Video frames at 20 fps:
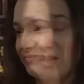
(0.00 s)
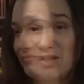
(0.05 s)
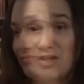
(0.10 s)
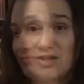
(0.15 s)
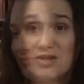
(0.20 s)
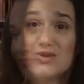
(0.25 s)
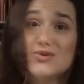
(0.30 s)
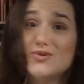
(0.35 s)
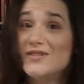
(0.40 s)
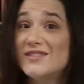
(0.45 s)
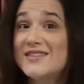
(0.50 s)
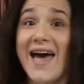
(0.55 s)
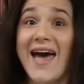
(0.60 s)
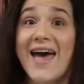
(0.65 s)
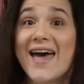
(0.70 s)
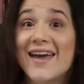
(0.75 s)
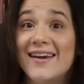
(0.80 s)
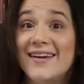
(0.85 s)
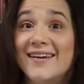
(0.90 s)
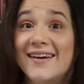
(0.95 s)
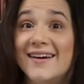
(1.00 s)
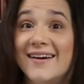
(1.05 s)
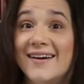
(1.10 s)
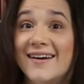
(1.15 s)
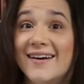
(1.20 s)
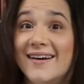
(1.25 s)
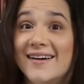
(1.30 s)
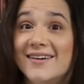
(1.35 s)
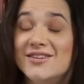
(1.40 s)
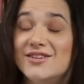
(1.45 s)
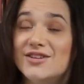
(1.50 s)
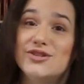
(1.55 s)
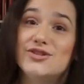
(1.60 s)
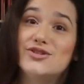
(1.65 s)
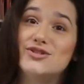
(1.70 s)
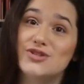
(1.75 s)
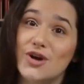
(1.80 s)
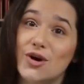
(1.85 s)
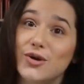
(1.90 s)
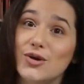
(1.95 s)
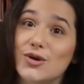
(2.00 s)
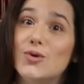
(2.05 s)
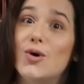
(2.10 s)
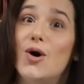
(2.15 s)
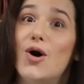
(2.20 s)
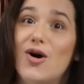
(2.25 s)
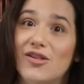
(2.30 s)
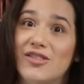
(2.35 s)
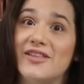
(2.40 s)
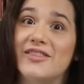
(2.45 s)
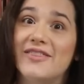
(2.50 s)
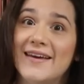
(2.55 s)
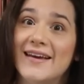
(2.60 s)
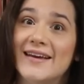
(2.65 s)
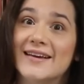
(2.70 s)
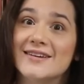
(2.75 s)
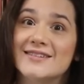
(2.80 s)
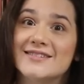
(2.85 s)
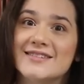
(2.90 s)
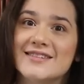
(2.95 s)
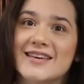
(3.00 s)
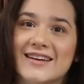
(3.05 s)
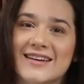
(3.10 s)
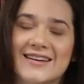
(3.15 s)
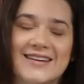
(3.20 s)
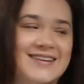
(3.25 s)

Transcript: You said to show you all the things.